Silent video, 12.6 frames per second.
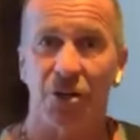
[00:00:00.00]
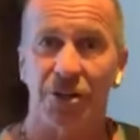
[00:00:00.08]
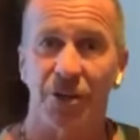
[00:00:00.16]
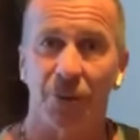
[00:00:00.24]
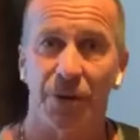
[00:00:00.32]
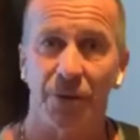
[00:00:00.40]

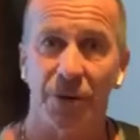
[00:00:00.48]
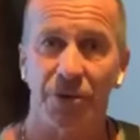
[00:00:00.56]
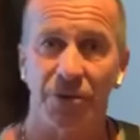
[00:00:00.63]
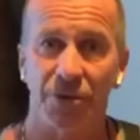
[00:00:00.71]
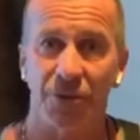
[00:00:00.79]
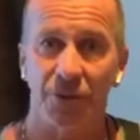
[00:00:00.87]
Somebody
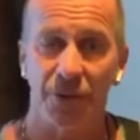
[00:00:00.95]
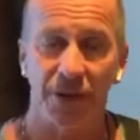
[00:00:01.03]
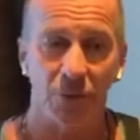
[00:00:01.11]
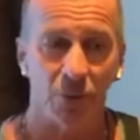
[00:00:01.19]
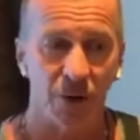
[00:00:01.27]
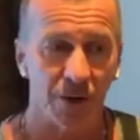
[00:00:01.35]
mentioned to
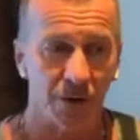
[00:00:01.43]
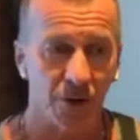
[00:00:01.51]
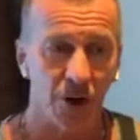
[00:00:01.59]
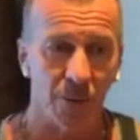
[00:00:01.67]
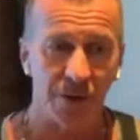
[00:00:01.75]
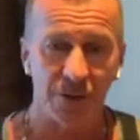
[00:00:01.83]
me in one of the
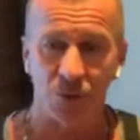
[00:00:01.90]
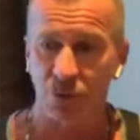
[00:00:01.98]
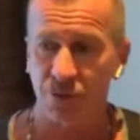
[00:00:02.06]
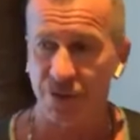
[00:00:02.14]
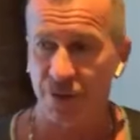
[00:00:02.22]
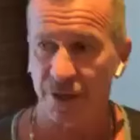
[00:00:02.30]
comments
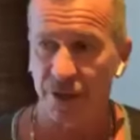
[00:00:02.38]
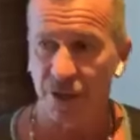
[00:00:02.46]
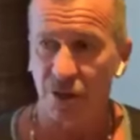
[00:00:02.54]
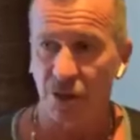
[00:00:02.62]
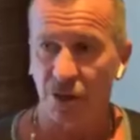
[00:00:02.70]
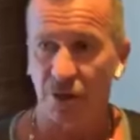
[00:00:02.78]
was that,
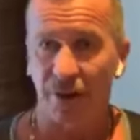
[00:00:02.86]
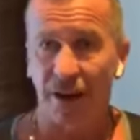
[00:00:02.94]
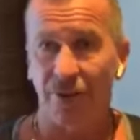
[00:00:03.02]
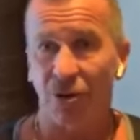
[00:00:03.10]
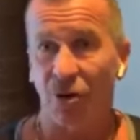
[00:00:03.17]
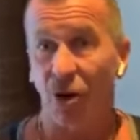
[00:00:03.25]
I
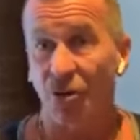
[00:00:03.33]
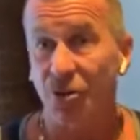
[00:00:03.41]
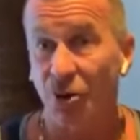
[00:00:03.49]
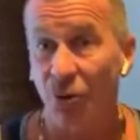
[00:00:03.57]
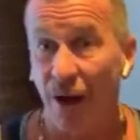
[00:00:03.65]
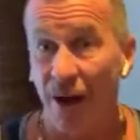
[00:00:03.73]
haven't got
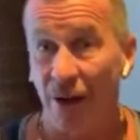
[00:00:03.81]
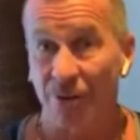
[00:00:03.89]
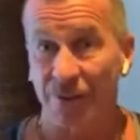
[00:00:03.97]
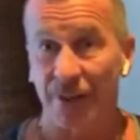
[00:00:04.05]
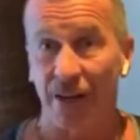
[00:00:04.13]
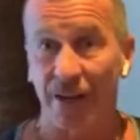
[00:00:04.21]
2
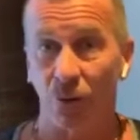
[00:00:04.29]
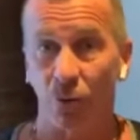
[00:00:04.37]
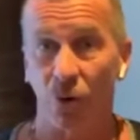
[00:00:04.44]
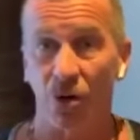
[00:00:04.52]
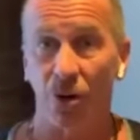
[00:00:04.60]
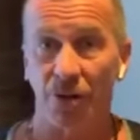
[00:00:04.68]
hours a day to
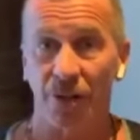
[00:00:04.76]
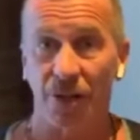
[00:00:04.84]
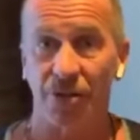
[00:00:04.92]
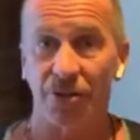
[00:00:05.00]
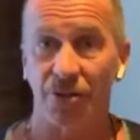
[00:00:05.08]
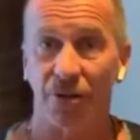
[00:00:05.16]
work on
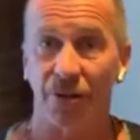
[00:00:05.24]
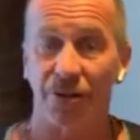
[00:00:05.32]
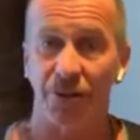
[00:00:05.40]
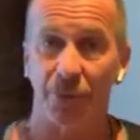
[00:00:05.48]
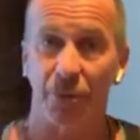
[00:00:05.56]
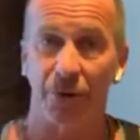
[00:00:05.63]
this.
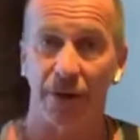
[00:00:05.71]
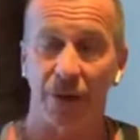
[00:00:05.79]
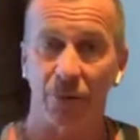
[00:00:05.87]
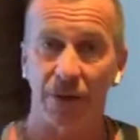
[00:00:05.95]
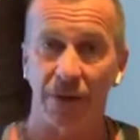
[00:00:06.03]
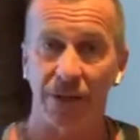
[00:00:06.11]
It's a pretty
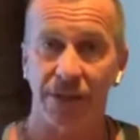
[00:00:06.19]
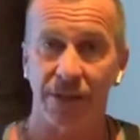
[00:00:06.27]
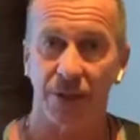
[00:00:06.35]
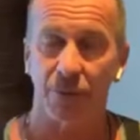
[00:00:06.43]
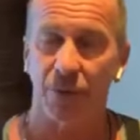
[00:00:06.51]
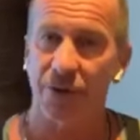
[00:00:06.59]

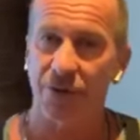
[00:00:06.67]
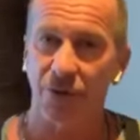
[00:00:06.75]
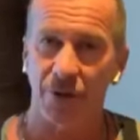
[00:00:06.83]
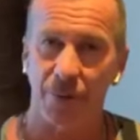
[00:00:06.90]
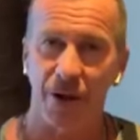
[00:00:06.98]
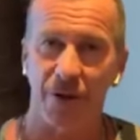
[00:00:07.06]
unrealistic, but it's
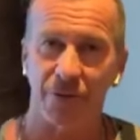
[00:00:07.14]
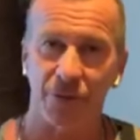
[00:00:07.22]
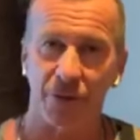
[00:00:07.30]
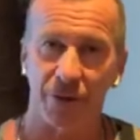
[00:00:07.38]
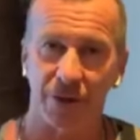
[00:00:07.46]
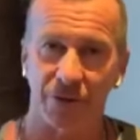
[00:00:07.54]
not a matter
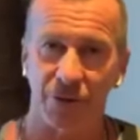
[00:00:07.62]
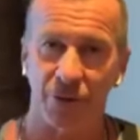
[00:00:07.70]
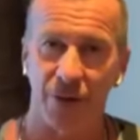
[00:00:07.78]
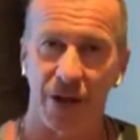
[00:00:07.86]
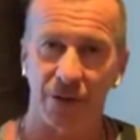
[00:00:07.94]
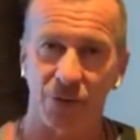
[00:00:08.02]
of doing it
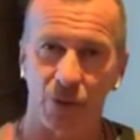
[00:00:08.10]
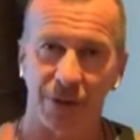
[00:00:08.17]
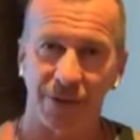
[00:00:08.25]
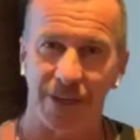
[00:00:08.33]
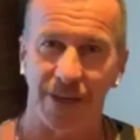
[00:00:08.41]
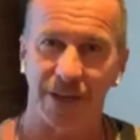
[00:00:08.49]
2 hours
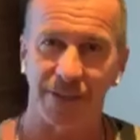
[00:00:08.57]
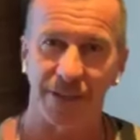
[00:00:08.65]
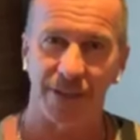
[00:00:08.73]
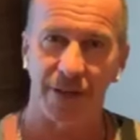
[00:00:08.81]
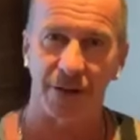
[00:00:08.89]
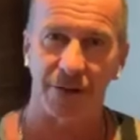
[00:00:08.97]
one day and
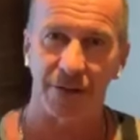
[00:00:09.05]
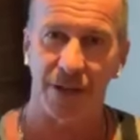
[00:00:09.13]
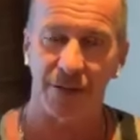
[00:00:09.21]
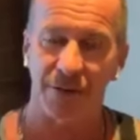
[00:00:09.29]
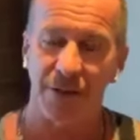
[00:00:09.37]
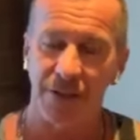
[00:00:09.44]
then
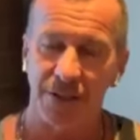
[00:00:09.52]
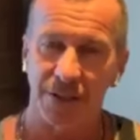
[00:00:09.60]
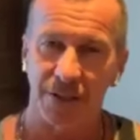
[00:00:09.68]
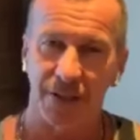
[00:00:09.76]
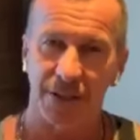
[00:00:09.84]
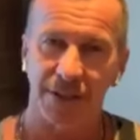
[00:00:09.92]
none
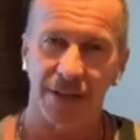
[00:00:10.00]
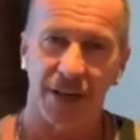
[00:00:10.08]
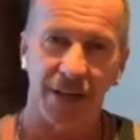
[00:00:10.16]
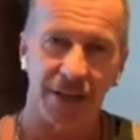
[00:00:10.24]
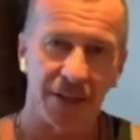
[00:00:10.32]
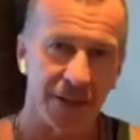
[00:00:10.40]
the next
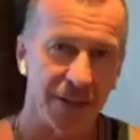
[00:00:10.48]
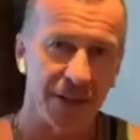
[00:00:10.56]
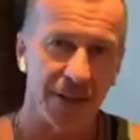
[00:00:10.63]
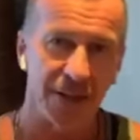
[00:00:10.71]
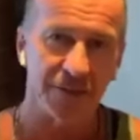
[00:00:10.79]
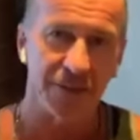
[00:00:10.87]
day, and
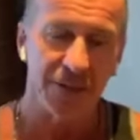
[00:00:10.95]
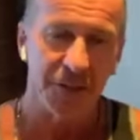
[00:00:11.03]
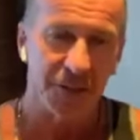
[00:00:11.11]
then